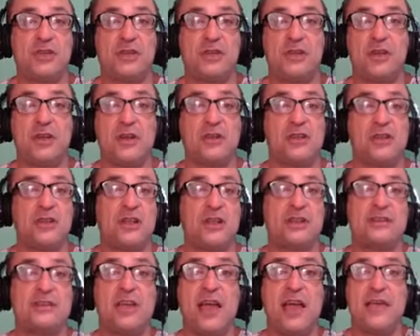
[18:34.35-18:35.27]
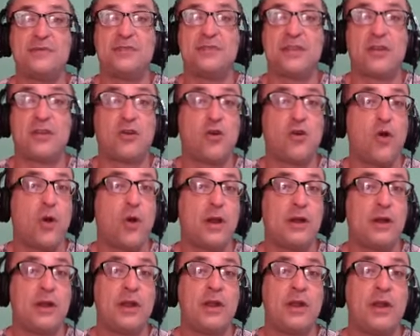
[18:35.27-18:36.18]
And, at times in the
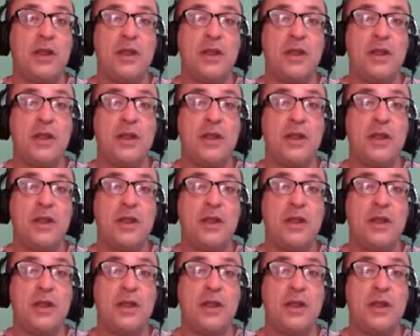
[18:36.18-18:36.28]
court,